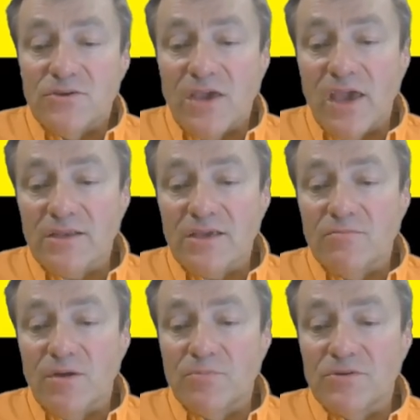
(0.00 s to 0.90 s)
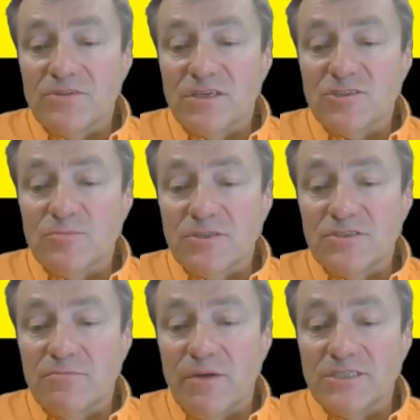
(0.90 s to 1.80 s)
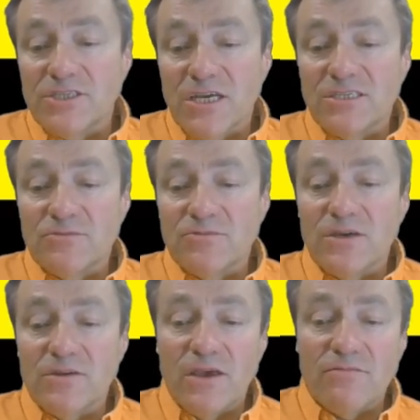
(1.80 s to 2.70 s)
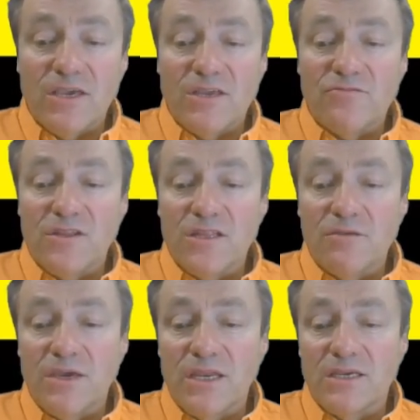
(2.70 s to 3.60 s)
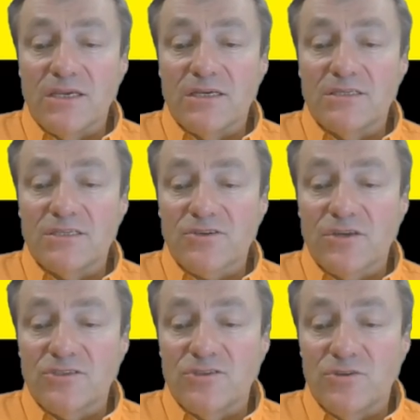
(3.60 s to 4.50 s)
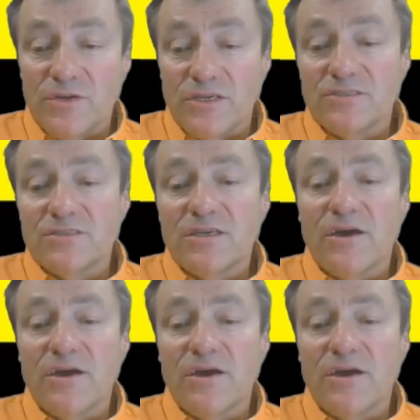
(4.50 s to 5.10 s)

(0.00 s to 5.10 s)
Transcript: You can't come up with an explicit bijection without having infinitely many discontinuities.